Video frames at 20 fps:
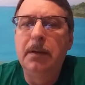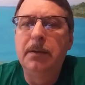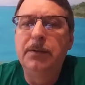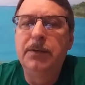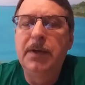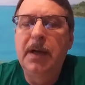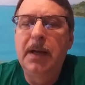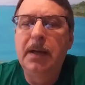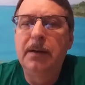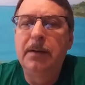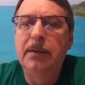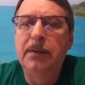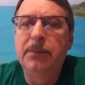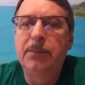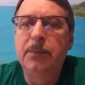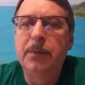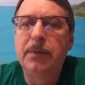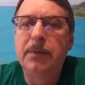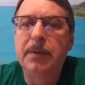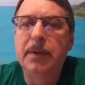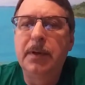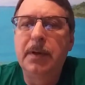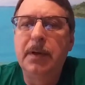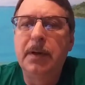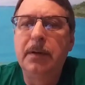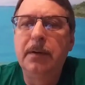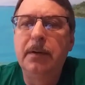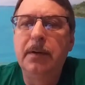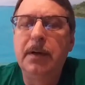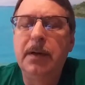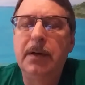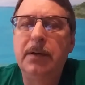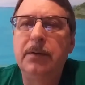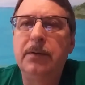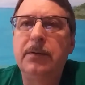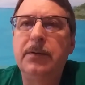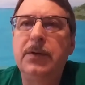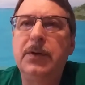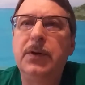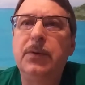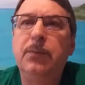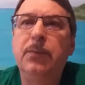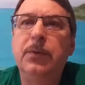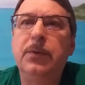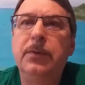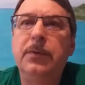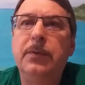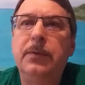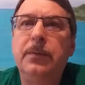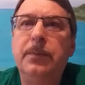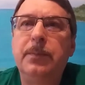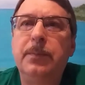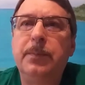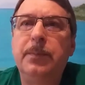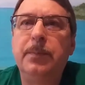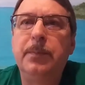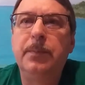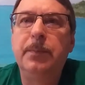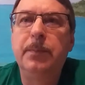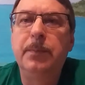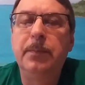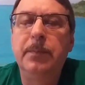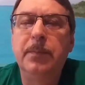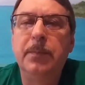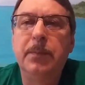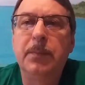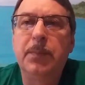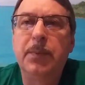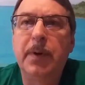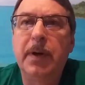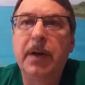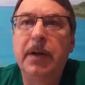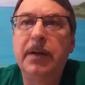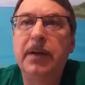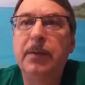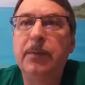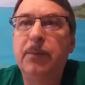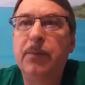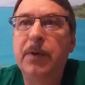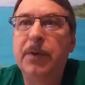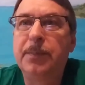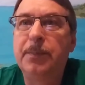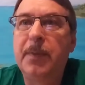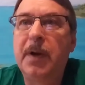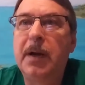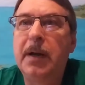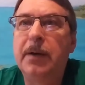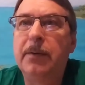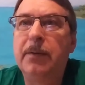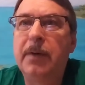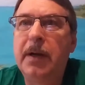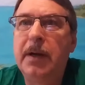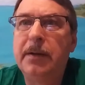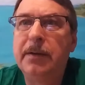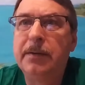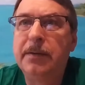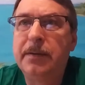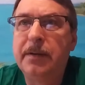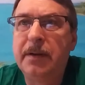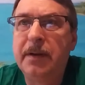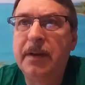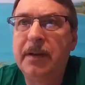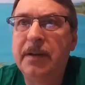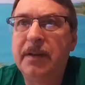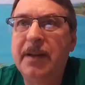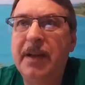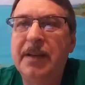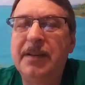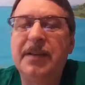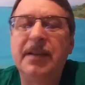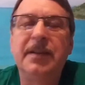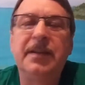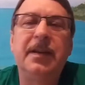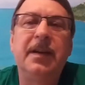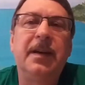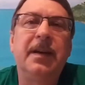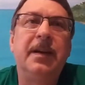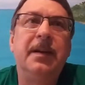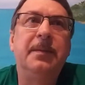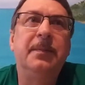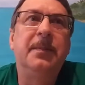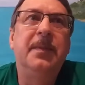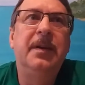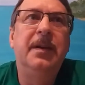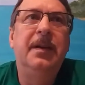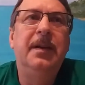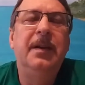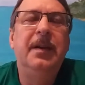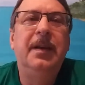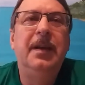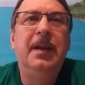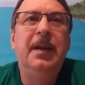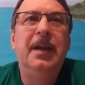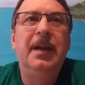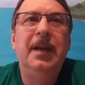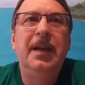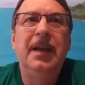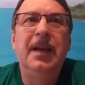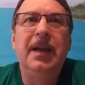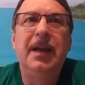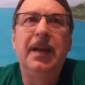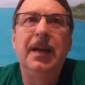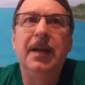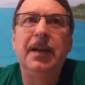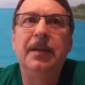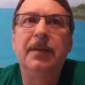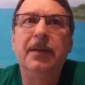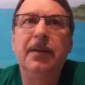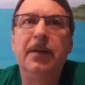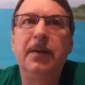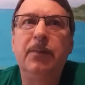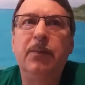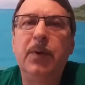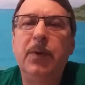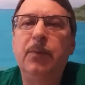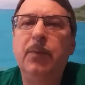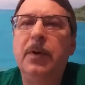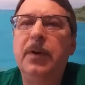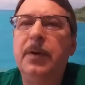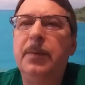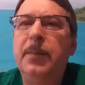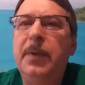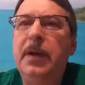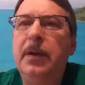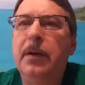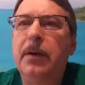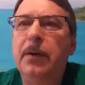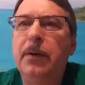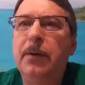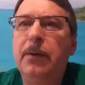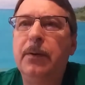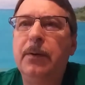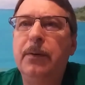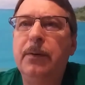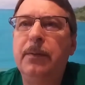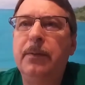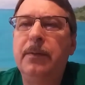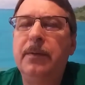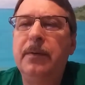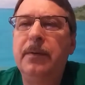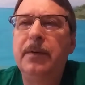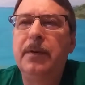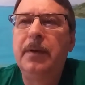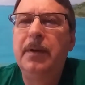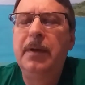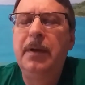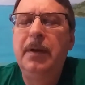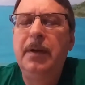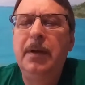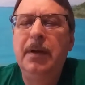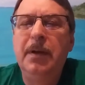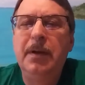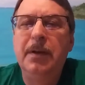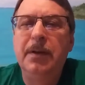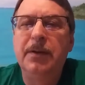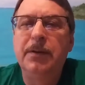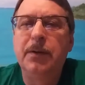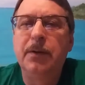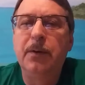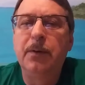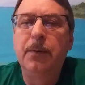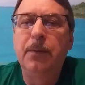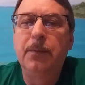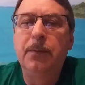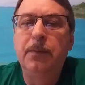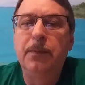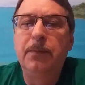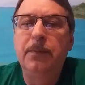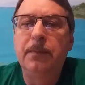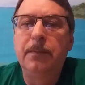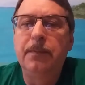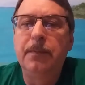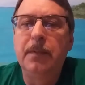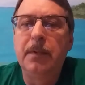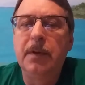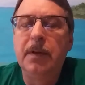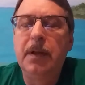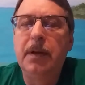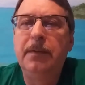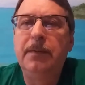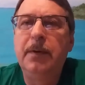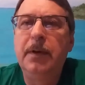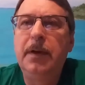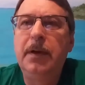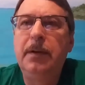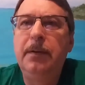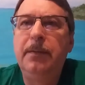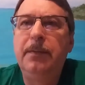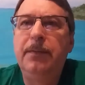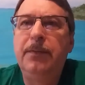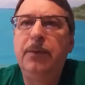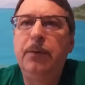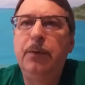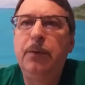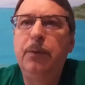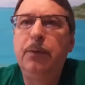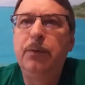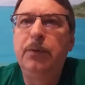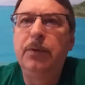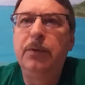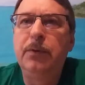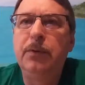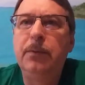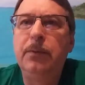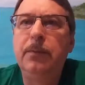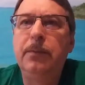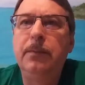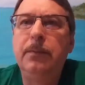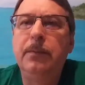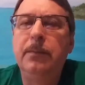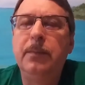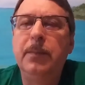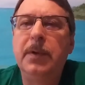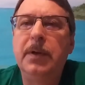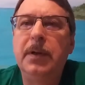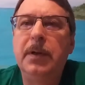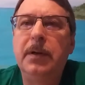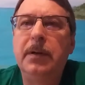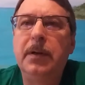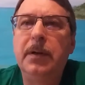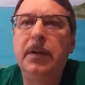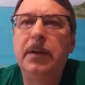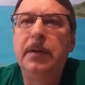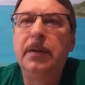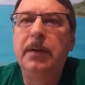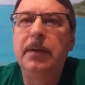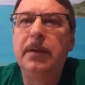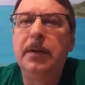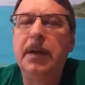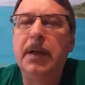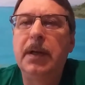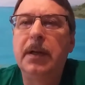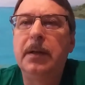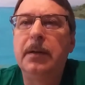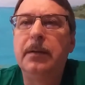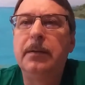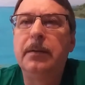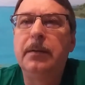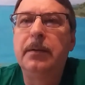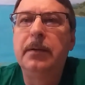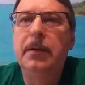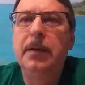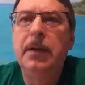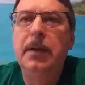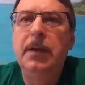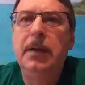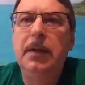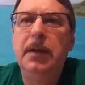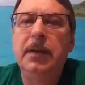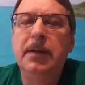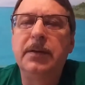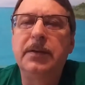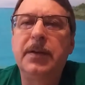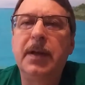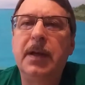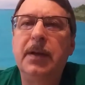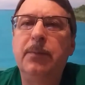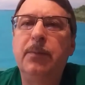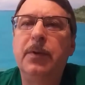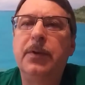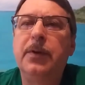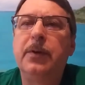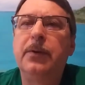Janice was there, and she was pregnant with my grandson at the time, and we wanted to meet her. So Lovely flew to Manila and stayed with